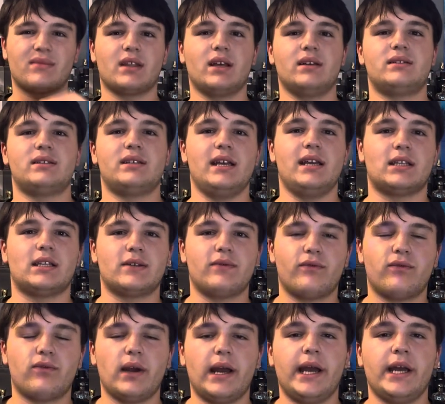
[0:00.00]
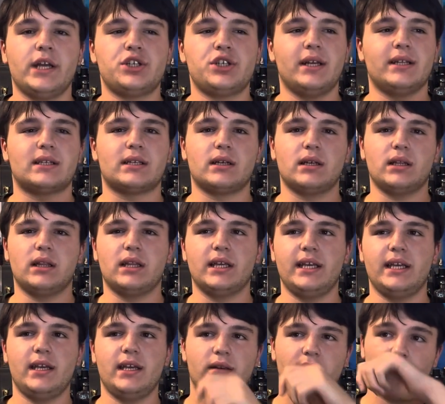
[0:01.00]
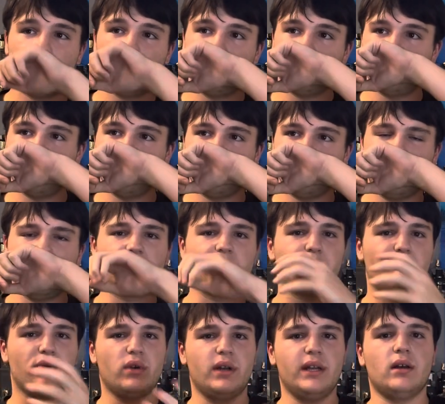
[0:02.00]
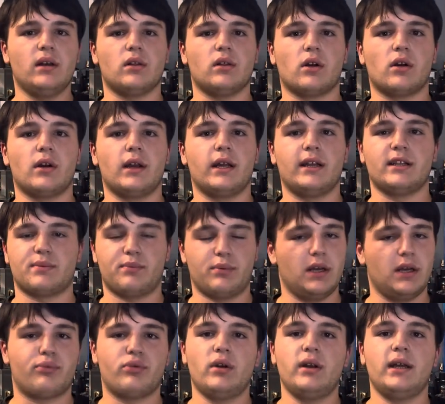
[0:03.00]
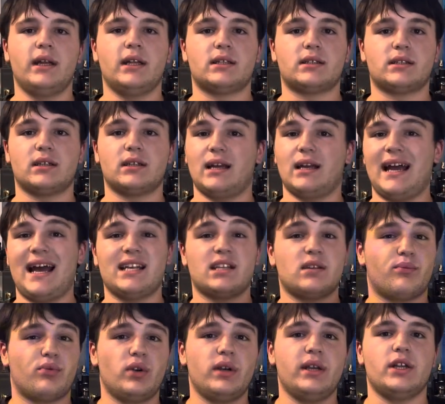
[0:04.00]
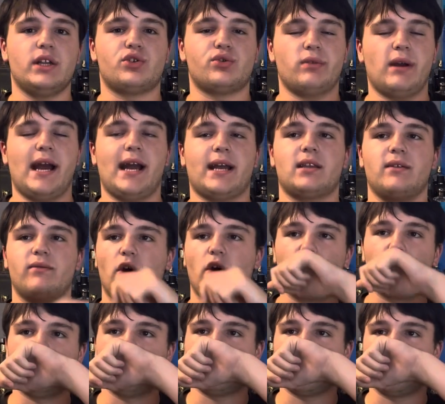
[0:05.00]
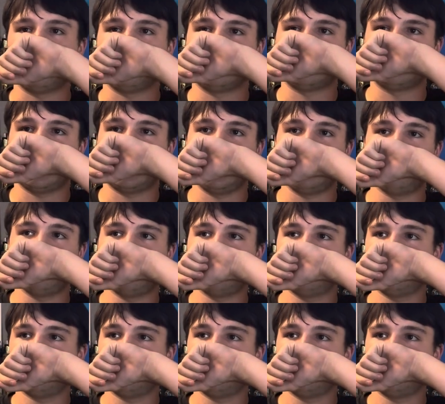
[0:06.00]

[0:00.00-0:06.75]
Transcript: Let's see. It's fresh. It's clean. It's pretty alluring. It has a pretty attractive opening, I would say.